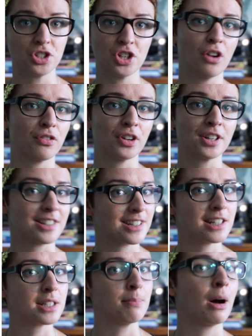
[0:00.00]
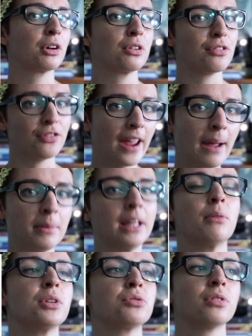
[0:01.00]
show, for instance, Modern
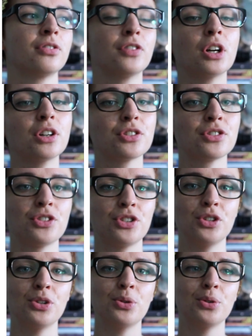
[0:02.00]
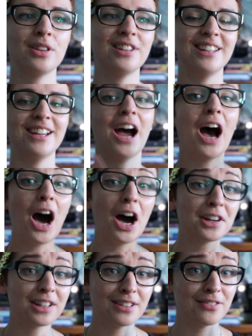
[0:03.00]
Family, which refers to the
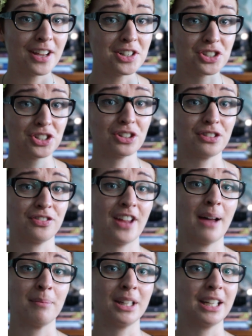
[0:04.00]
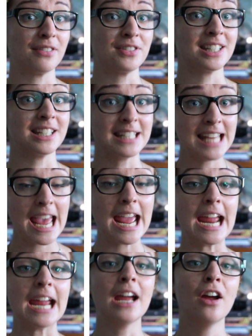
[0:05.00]
unconventional family of
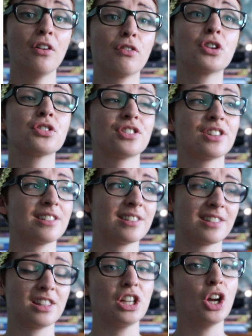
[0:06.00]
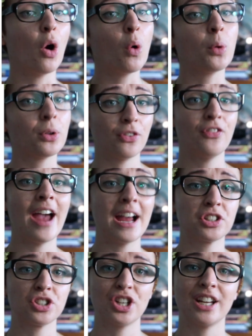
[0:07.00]
today versus the
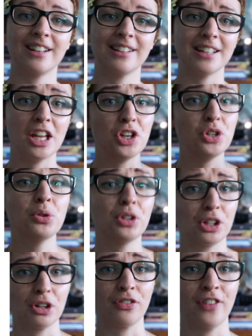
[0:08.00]
old-fashioned nuclear